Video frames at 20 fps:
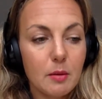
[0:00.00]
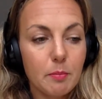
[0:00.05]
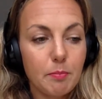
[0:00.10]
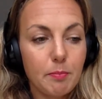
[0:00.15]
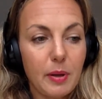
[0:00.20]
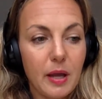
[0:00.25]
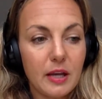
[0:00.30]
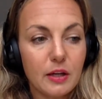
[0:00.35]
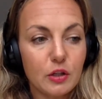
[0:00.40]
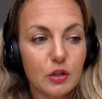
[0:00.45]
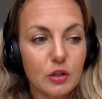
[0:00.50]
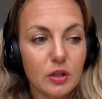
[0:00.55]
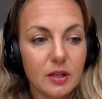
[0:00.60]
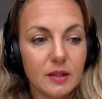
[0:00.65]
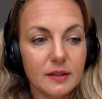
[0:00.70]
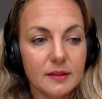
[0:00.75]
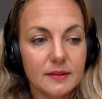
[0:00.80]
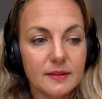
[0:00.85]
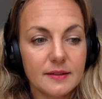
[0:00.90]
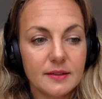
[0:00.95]

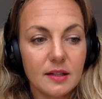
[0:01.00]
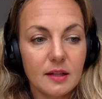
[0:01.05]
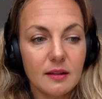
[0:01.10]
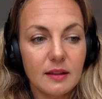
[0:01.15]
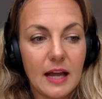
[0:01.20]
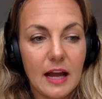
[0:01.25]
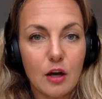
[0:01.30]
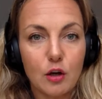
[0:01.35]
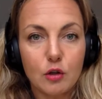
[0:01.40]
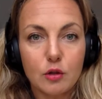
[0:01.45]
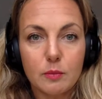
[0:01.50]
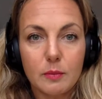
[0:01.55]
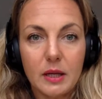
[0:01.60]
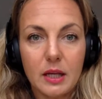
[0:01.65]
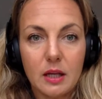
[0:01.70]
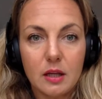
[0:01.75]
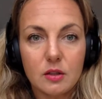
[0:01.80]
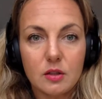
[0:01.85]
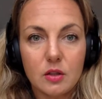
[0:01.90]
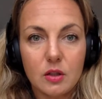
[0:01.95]
patience allowed
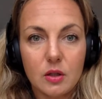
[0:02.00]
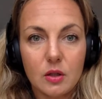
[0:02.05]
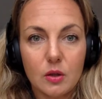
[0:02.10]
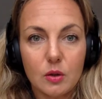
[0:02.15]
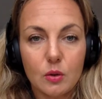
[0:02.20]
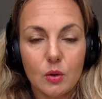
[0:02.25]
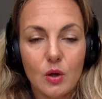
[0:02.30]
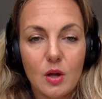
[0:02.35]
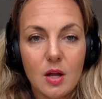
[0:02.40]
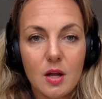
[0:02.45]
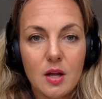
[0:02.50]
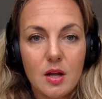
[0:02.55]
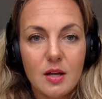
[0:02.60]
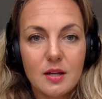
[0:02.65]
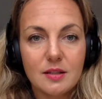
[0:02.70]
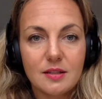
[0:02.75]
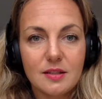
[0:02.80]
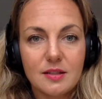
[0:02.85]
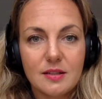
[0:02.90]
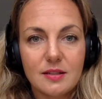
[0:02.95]
me to
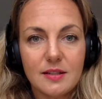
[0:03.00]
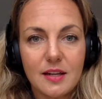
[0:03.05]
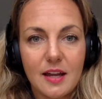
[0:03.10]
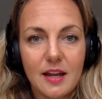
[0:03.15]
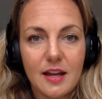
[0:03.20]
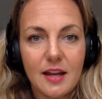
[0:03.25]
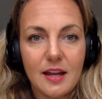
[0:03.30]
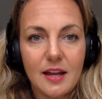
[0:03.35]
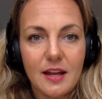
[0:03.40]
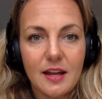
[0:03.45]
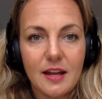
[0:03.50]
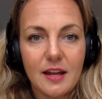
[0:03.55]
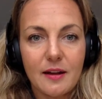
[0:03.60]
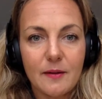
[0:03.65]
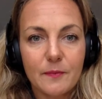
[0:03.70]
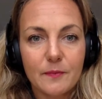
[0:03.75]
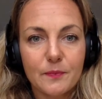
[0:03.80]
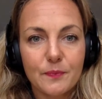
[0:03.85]
stay